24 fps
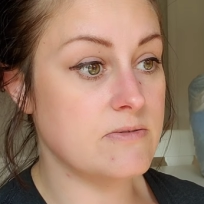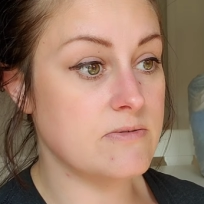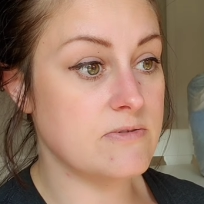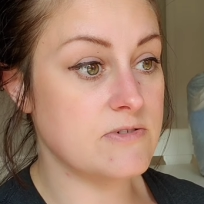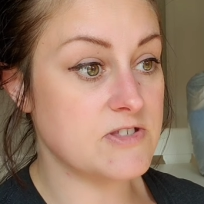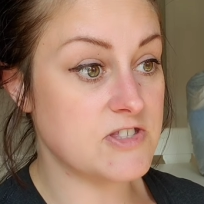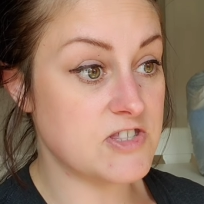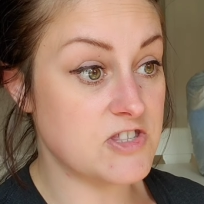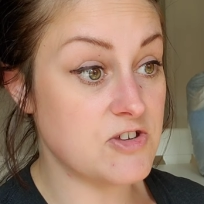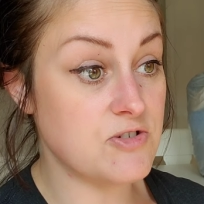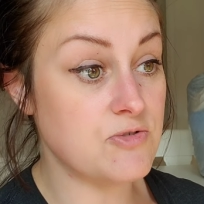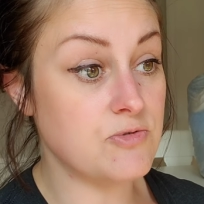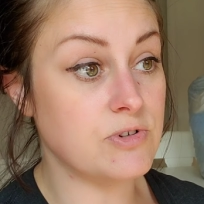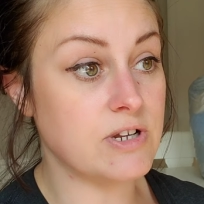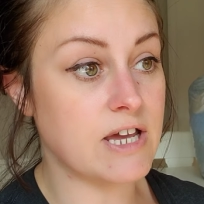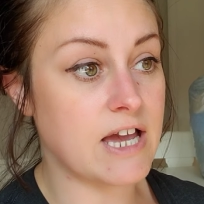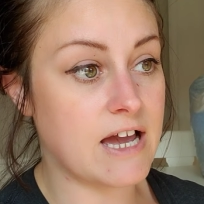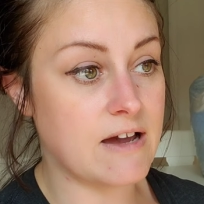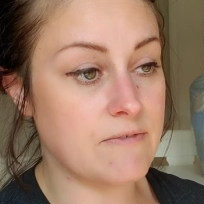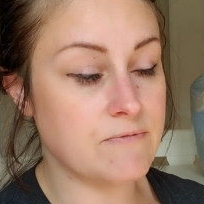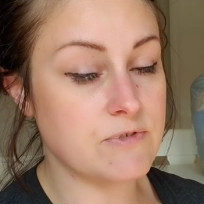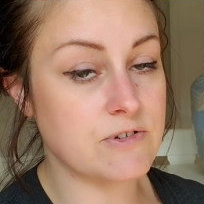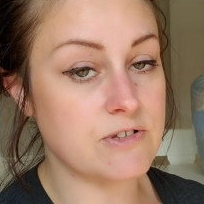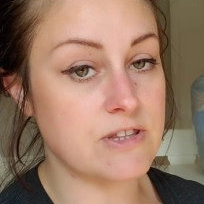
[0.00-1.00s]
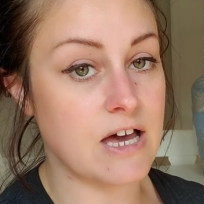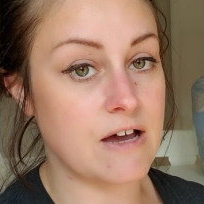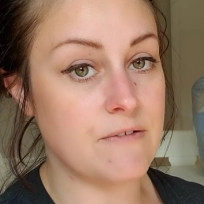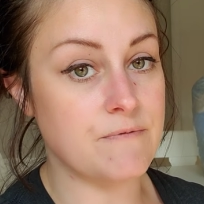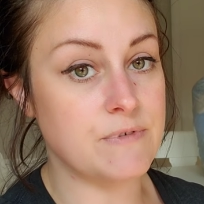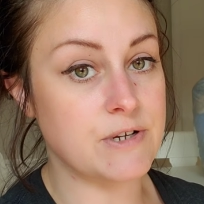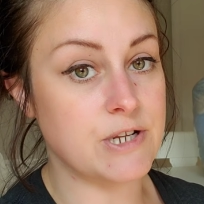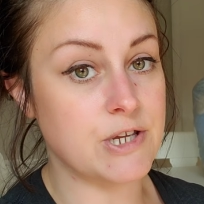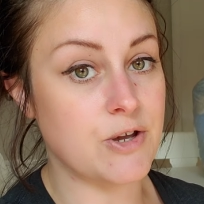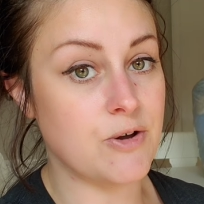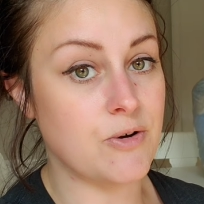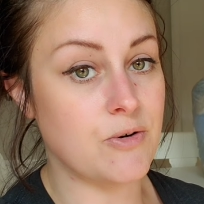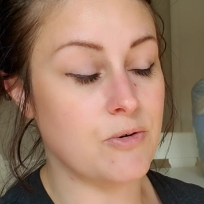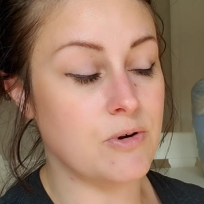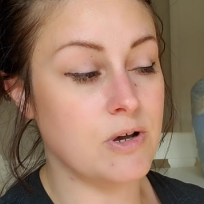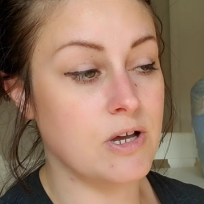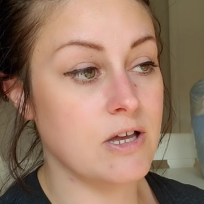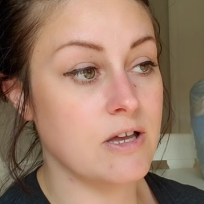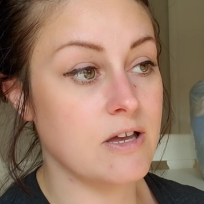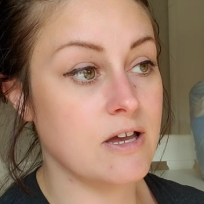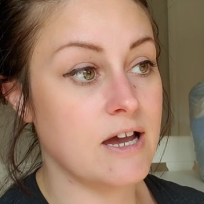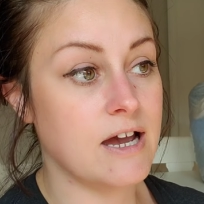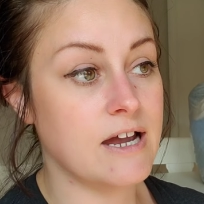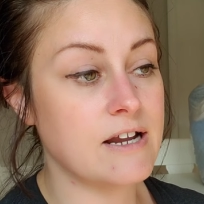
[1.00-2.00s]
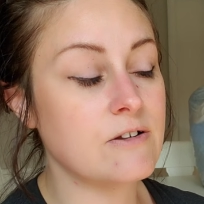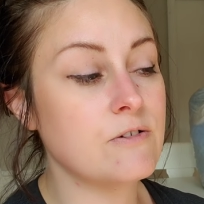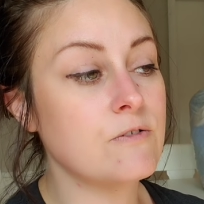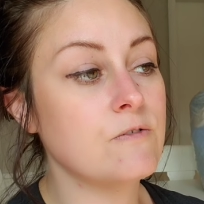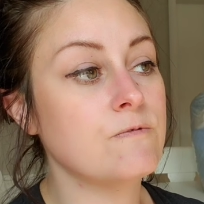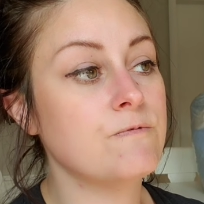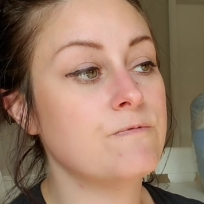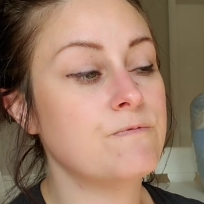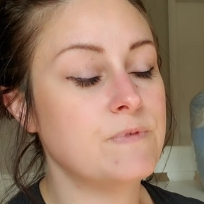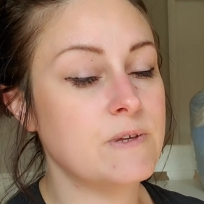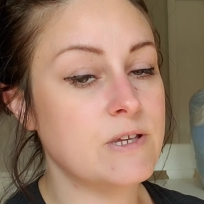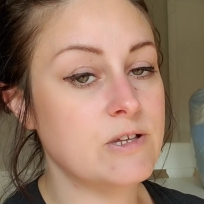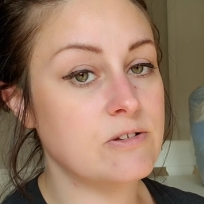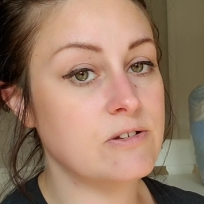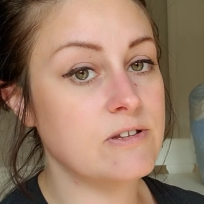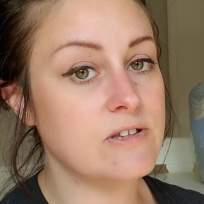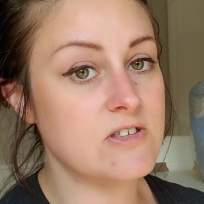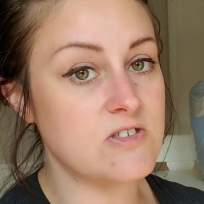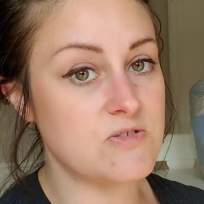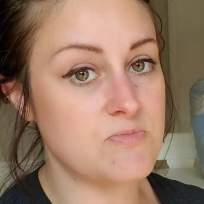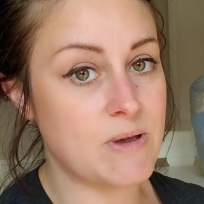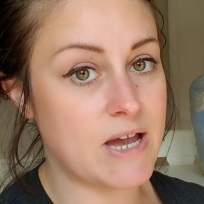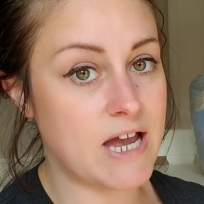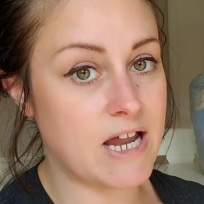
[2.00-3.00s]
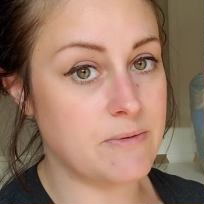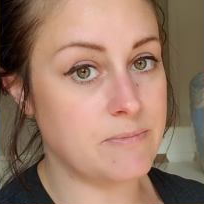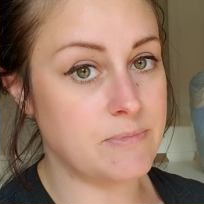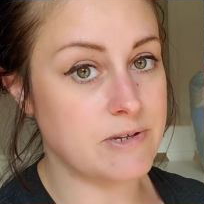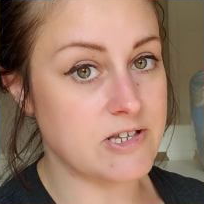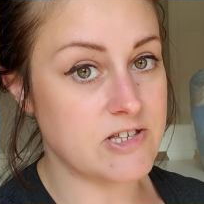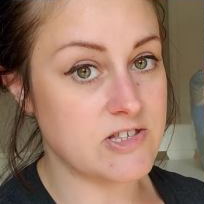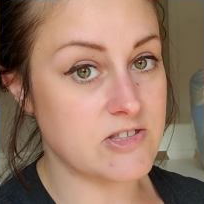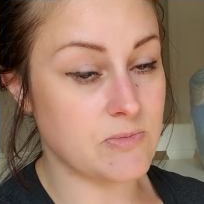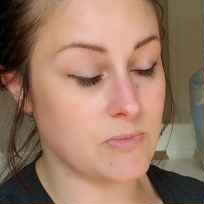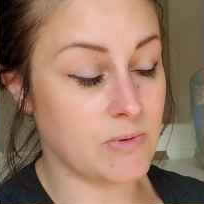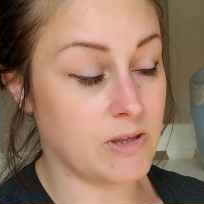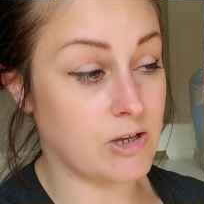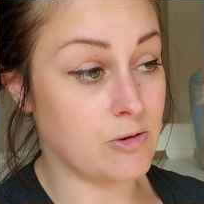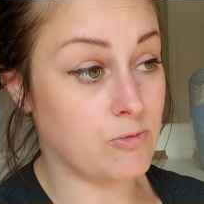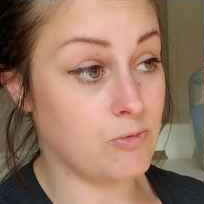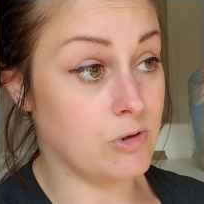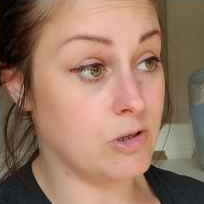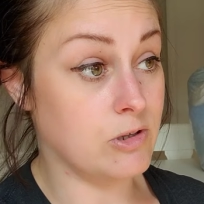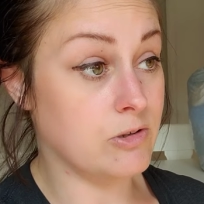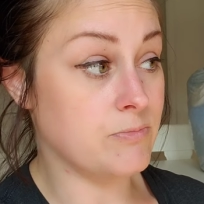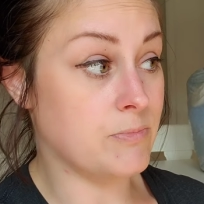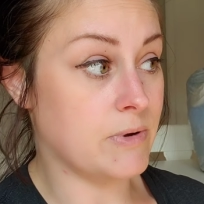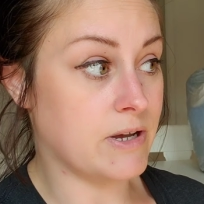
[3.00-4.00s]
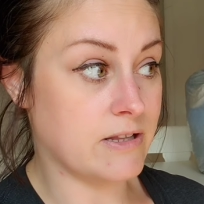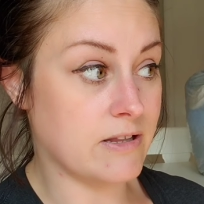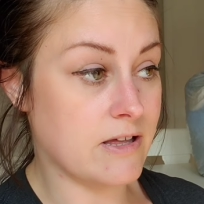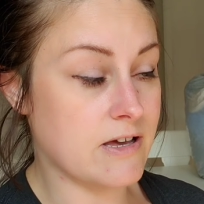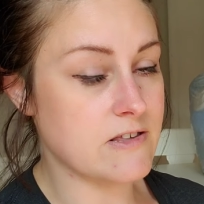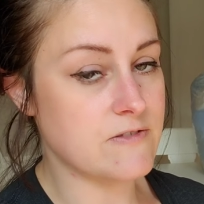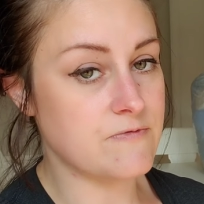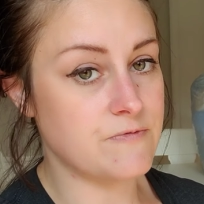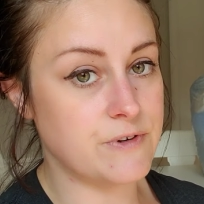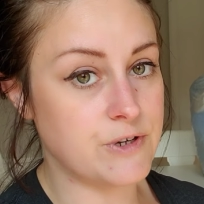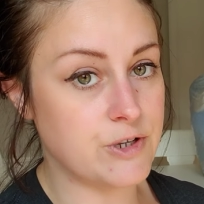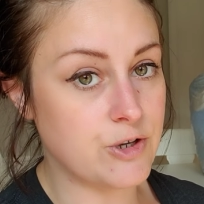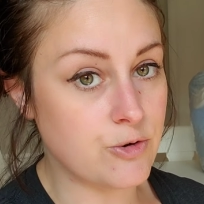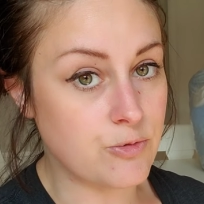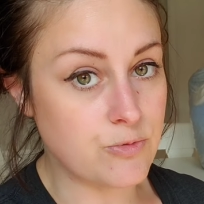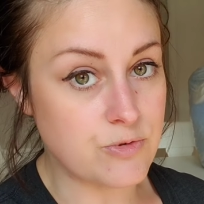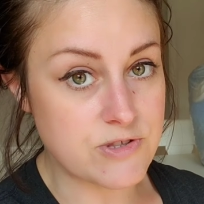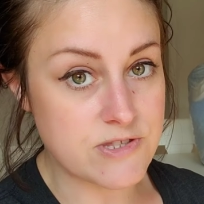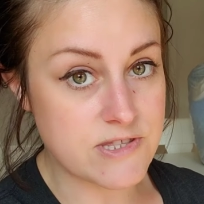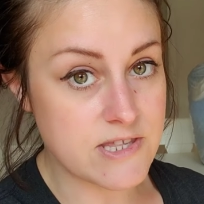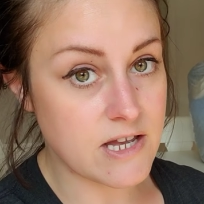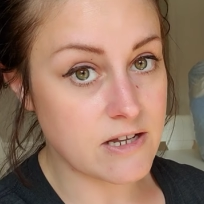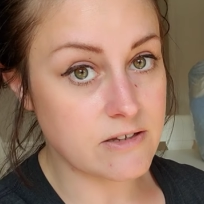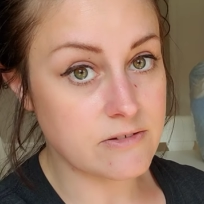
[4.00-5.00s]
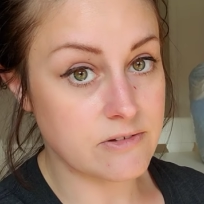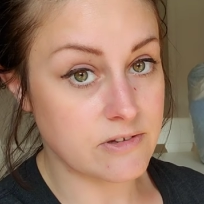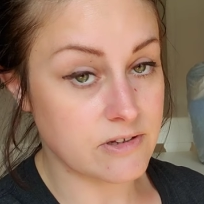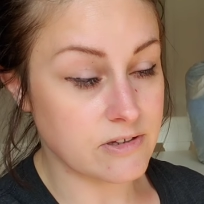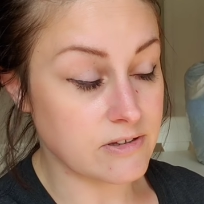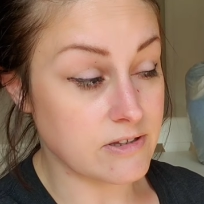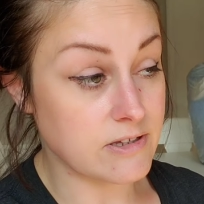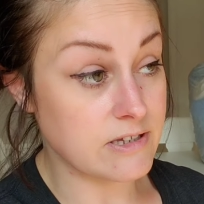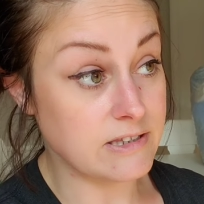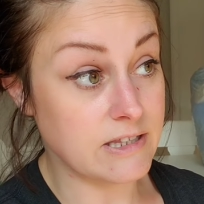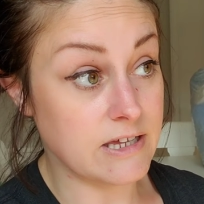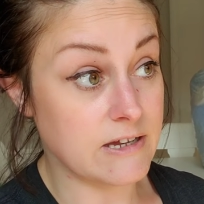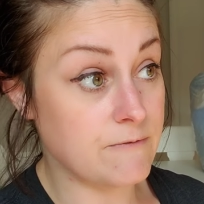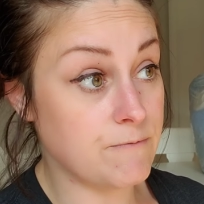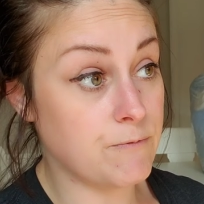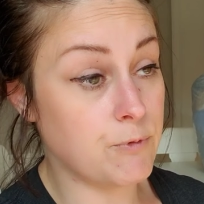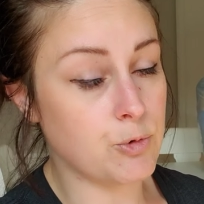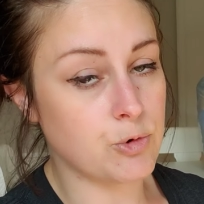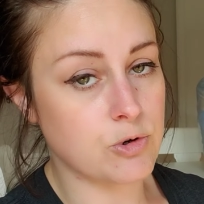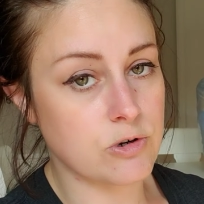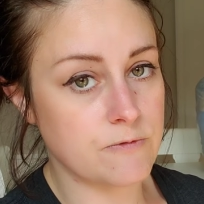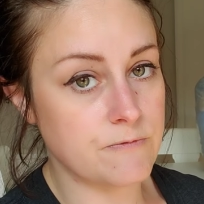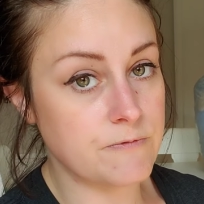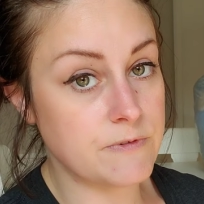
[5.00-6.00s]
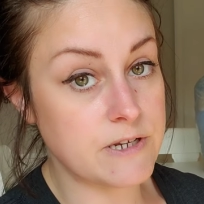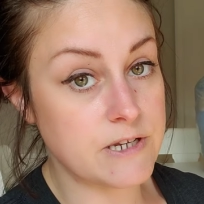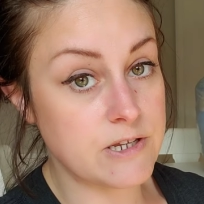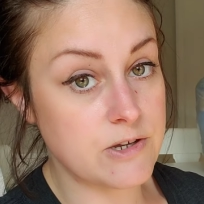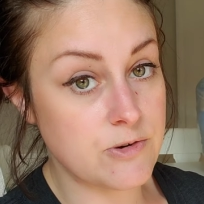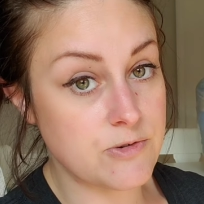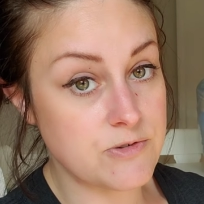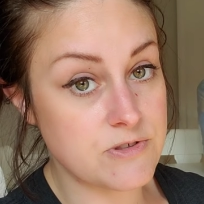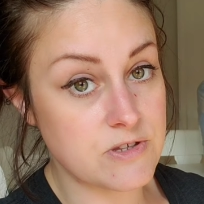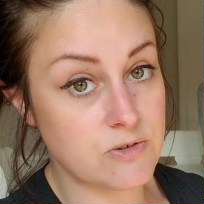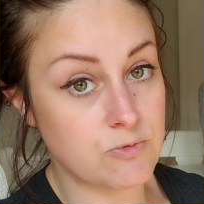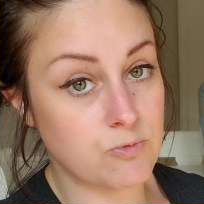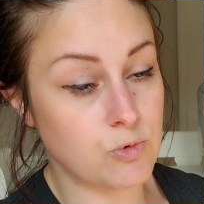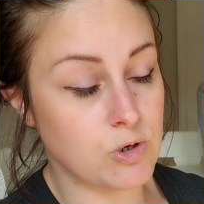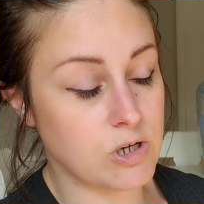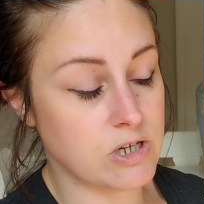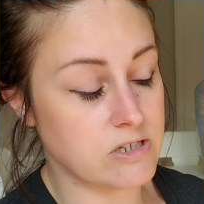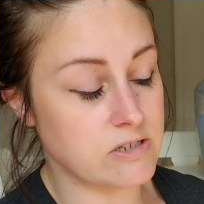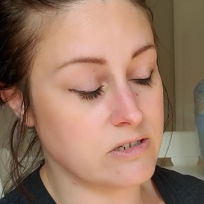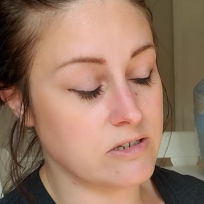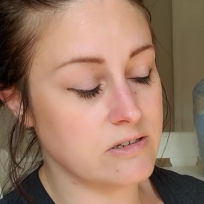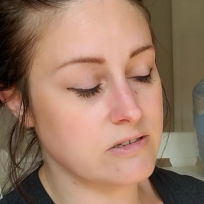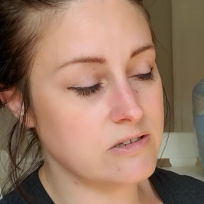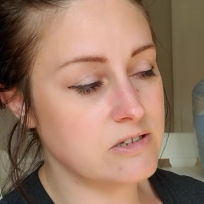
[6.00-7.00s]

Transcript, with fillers: soon after that video, I don't feel as bad because I'm like, well, my last video was technically like four videos in one.